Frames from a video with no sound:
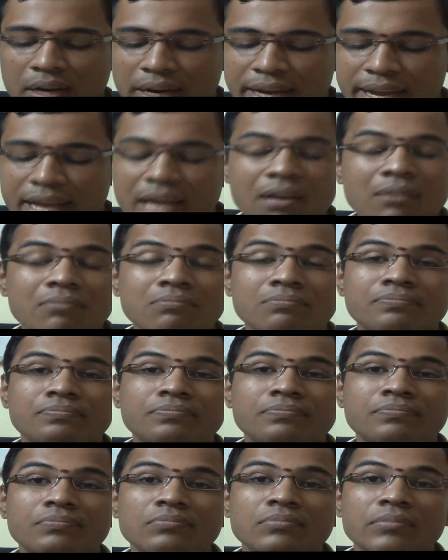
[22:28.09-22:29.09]
Clear?
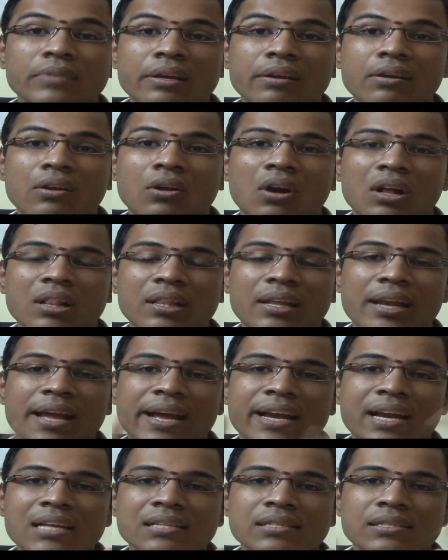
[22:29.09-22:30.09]
We will call the
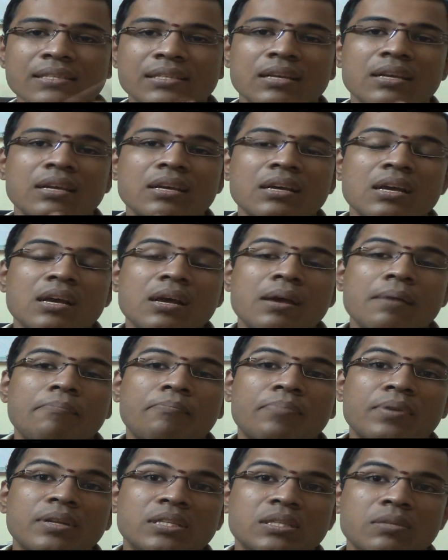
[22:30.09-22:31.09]
line as
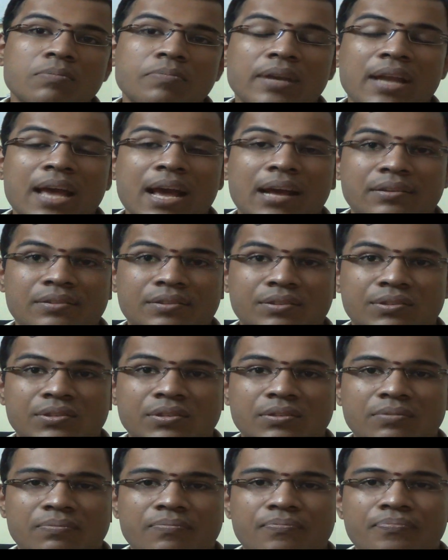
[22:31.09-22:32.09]
principal
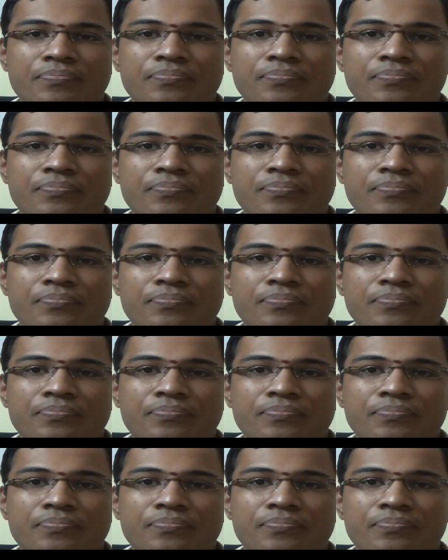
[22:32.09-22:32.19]
axis.